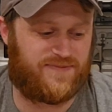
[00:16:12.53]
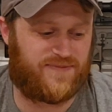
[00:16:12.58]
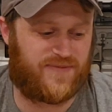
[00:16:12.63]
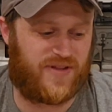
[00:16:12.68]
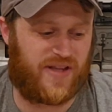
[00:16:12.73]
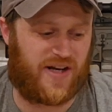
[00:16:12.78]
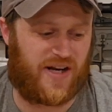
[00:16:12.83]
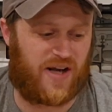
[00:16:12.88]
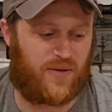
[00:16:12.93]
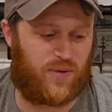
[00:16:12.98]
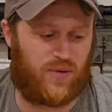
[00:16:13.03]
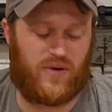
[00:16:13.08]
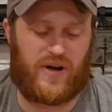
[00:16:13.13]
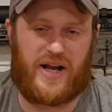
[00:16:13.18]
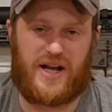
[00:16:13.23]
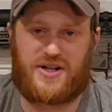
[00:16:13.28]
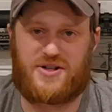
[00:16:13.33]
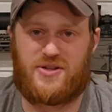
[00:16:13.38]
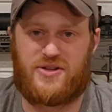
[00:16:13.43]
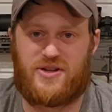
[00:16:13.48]
that I will
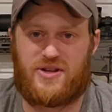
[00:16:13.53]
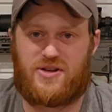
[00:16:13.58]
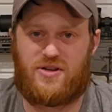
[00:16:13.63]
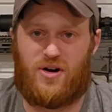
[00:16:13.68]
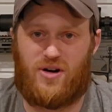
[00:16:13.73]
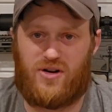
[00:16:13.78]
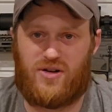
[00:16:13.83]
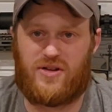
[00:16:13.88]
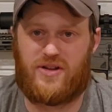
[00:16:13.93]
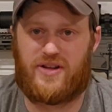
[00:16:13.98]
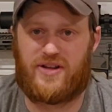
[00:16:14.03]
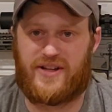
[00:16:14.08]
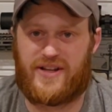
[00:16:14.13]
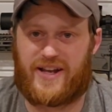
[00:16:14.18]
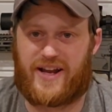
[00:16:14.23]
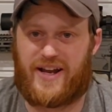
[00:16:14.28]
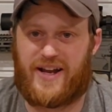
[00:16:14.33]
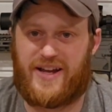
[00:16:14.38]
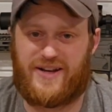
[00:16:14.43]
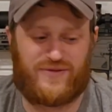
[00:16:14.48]
actually call that,
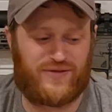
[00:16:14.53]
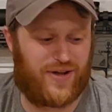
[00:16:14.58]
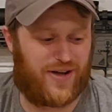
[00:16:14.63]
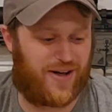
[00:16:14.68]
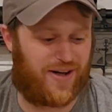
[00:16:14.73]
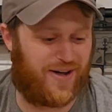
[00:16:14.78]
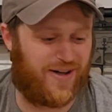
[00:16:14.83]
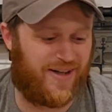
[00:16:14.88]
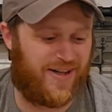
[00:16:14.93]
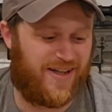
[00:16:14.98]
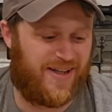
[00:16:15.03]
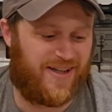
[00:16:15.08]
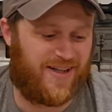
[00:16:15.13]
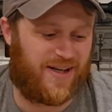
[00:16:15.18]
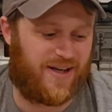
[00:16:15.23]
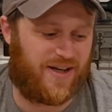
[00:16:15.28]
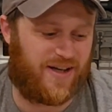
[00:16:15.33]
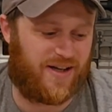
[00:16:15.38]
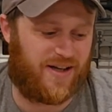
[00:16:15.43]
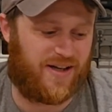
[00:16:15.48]
like, I had a flyer,
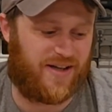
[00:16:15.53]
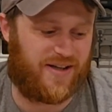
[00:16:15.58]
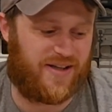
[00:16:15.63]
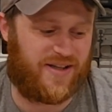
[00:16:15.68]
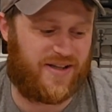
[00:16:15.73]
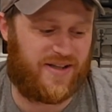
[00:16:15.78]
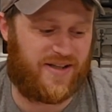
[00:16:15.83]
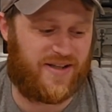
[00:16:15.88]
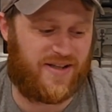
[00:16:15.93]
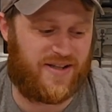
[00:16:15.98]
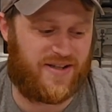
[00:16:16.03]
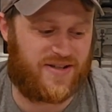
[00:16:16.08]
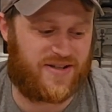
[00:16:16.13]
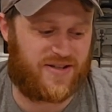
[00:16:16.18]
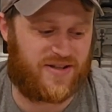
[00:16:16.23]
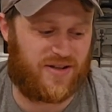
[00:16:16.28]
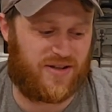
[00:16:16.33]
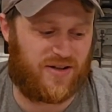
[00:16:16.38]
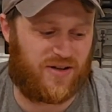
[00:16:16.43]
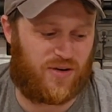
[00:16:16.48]

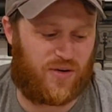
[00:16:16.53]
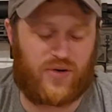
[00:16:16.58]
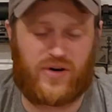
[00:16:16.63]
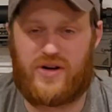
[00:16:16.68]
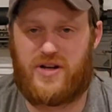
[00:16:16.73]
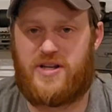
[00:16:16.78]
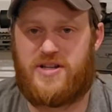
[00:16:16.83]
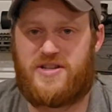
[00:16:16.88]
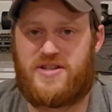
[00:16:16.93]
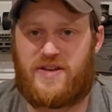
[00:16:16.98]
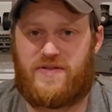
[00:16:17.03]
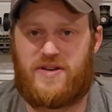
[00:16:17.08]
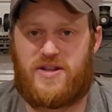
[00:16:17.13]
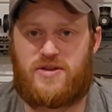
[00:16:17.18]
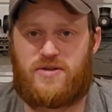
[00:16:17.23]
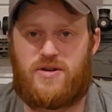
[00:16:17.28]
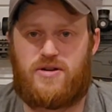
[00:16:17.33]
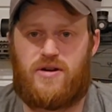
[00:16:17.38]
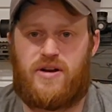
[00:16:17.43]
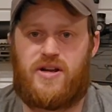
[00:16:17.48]
is the Hornady
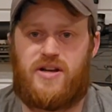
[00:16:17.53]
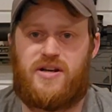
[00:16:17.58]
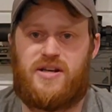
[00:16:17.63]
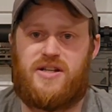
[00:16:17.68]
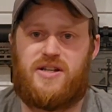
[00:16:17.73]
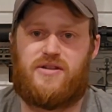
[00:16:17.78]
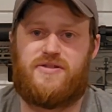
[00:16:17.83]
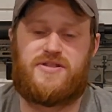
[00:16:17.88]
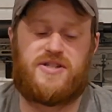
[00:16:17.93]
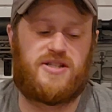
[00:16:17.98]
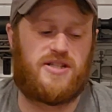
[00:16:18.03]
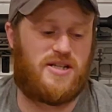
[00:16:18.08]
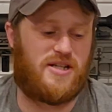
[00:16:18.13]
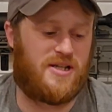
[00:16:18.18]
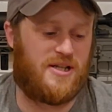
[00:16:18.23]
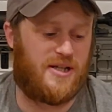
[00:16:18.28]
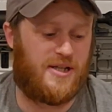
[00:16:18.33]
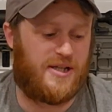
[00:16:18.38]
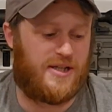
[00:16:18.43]
73 grain ELD.